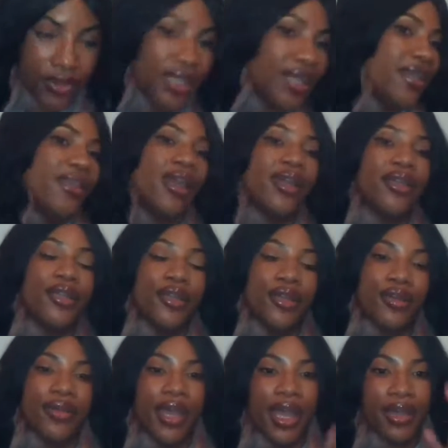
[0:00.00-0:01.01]
and that you
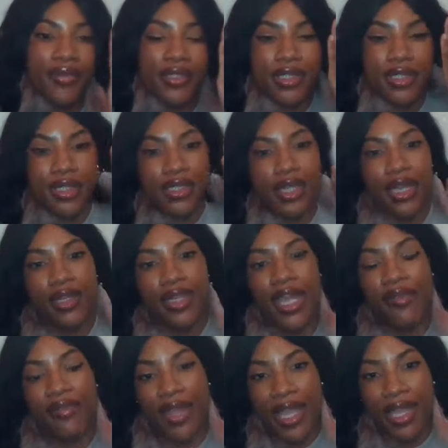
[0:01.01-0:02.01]
don't have to exactly
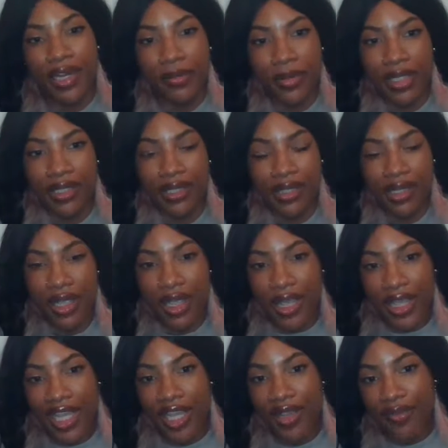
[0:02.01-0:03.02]
have enemies.
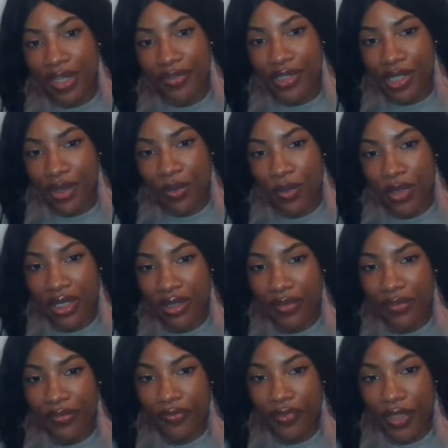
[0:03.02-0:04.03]
Even if someone
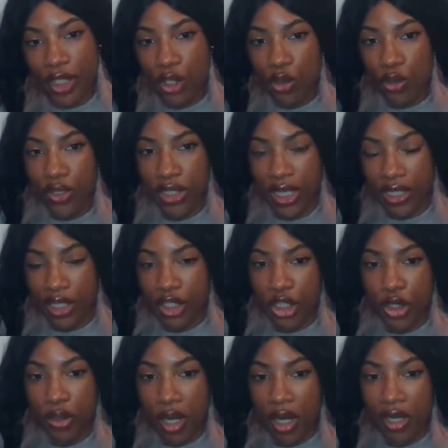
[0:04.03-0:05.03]
feels that
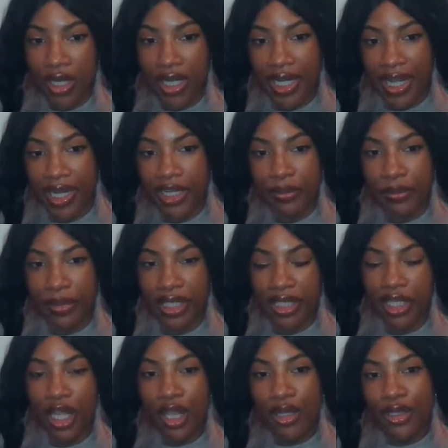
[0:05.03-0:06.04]
you are an
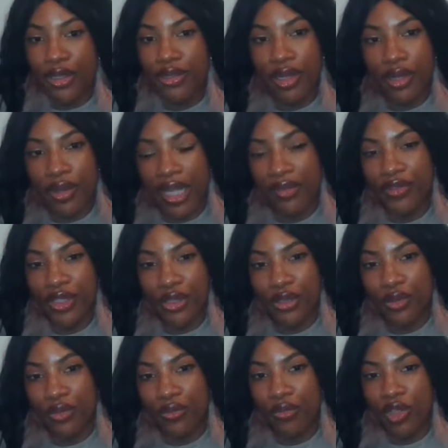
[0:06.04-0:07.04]
enemy, you don't have
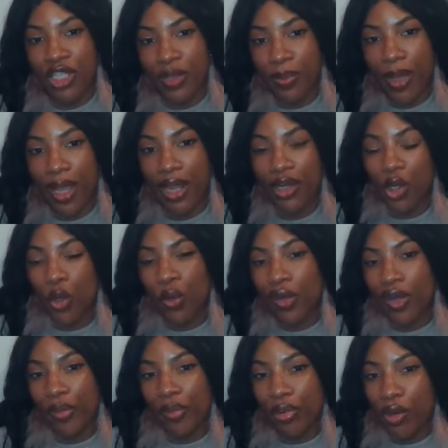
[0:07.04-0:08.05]
to respond
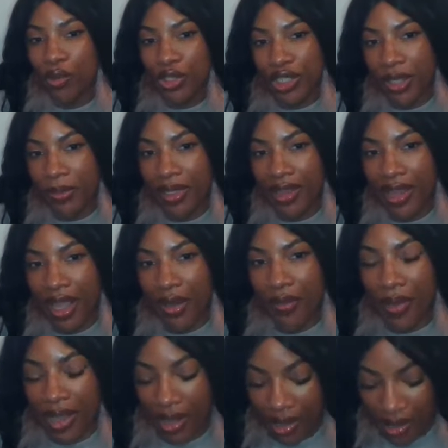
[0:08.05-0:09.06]
or approach them in that
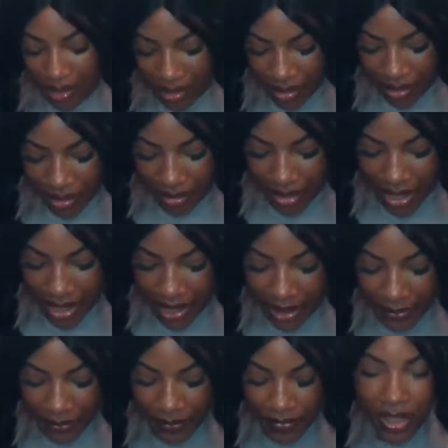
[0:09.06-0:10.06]
way.
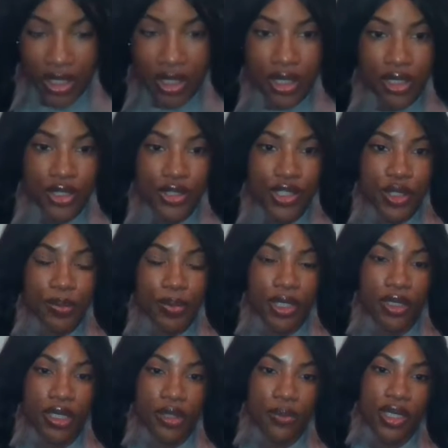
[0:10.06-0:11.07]
Okay. So
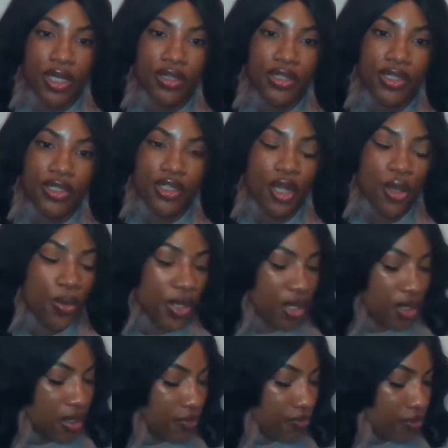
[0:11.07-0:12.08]
spirit, what else is going
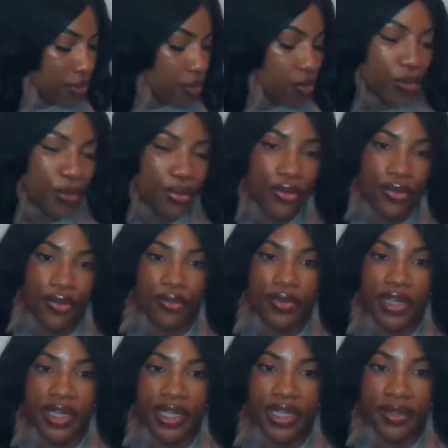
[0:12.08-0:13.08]
on for group
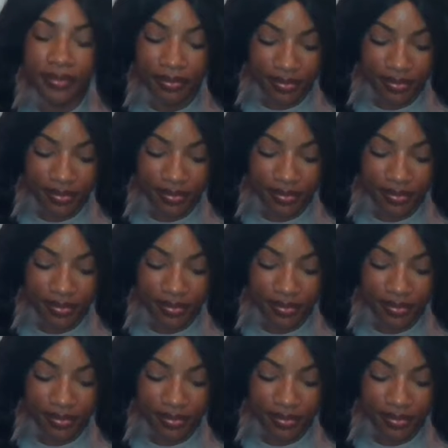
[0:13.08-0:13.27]
3?